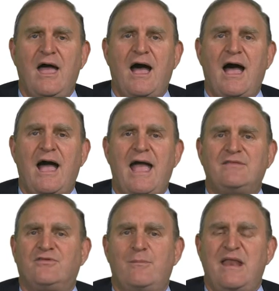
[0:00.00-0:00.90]
Uh,
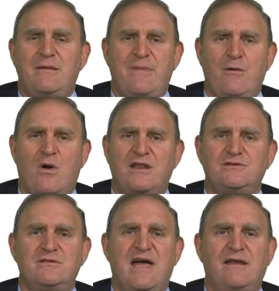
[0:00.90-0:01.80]
and so many may want to
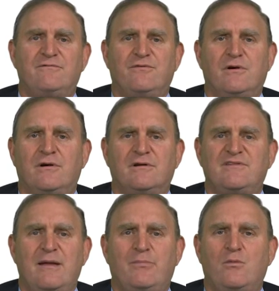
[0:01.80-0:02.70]
do that, for
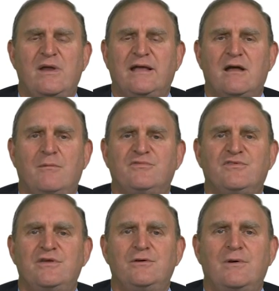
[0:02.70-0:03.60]
example, when it comes
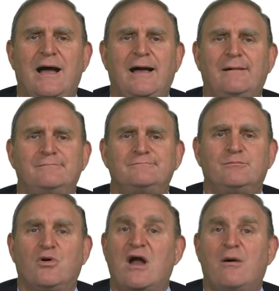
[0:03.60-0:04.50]
to um,
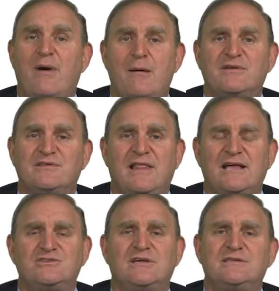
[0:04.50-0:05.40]
Barack Obama's
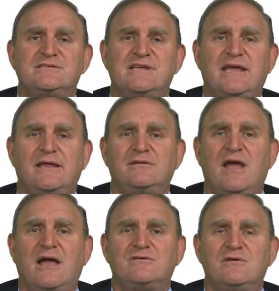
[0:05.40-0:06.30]
elections in
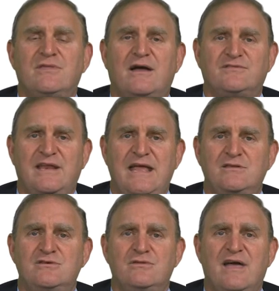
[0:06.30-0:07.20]
uh, 2008
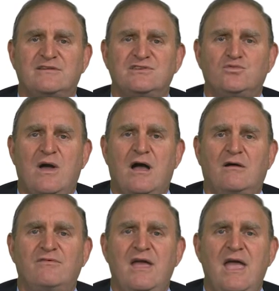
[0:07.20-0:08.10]
and
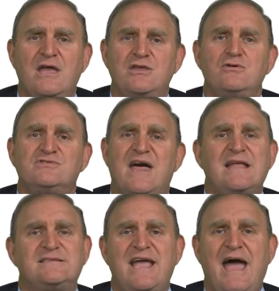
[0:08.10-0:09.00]
2012, use
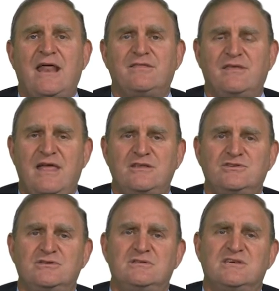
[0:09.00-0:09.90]
that data to then
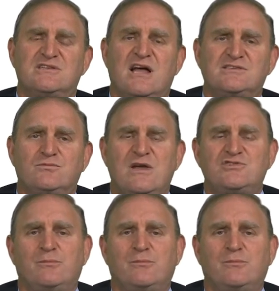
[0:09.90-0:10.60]
discuss racial